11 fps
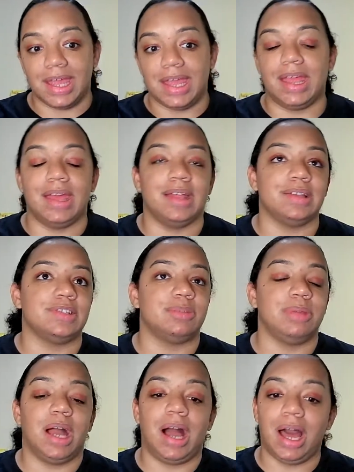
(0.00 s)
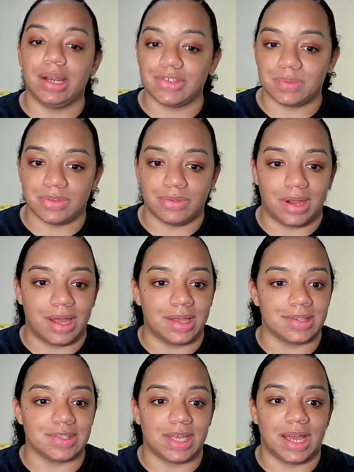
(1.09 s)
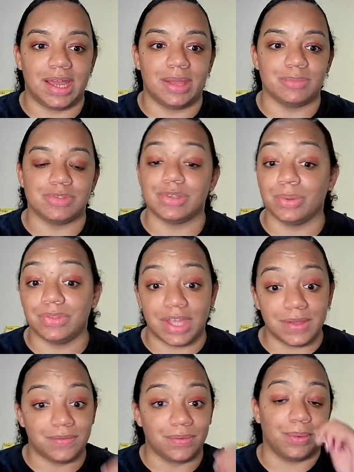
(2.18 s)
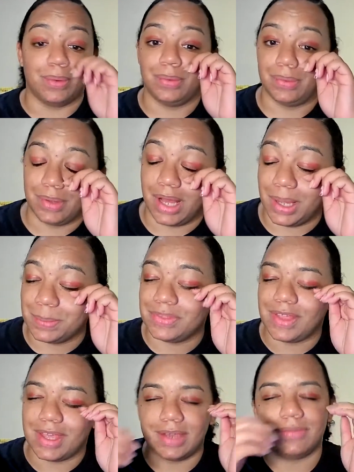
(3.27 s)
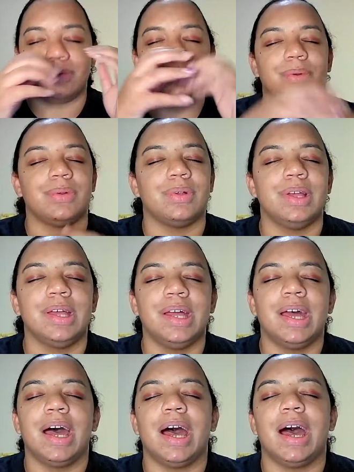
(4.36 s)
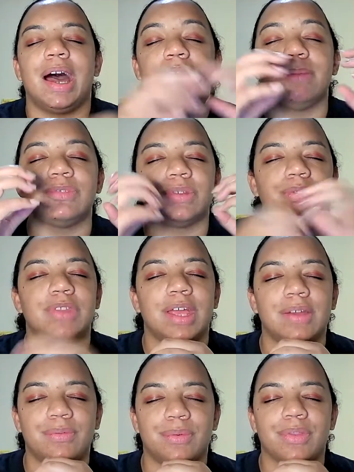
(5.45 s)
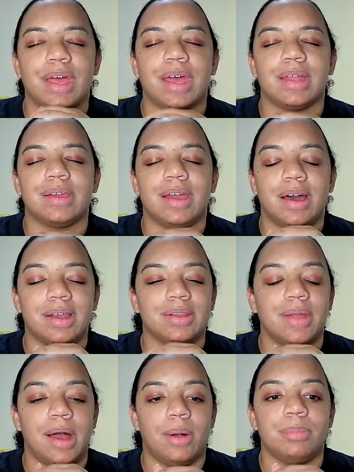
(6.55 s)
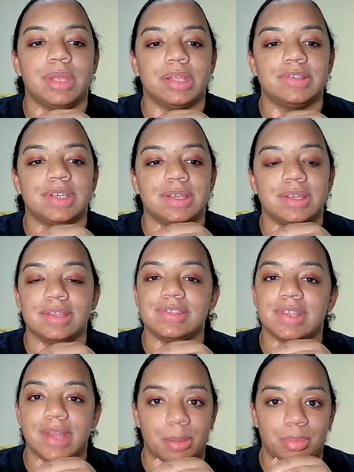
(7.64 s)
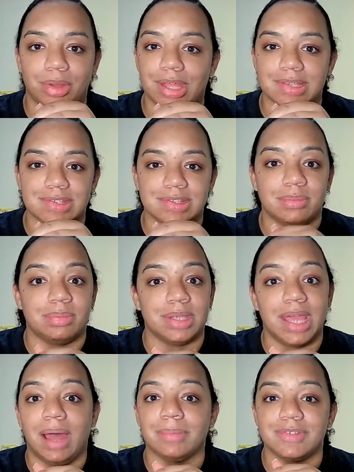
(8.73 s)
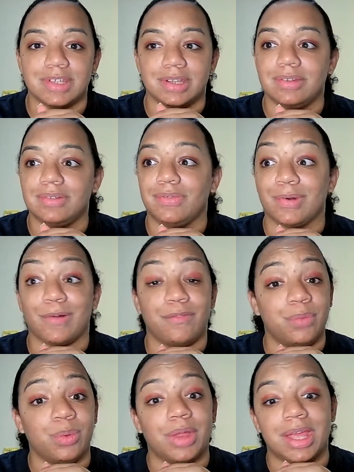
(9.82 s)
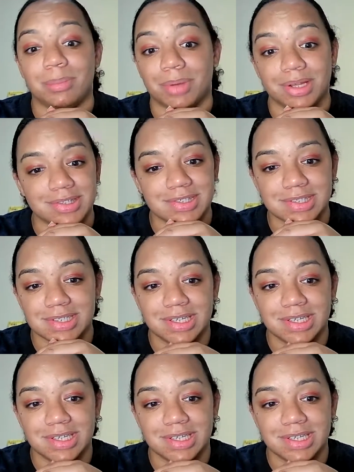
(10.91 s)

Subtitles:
And to be honest with you guys, I am so thankful. I am so thankful that God allowed me to get to that place, to be abstinent for a full 8 months.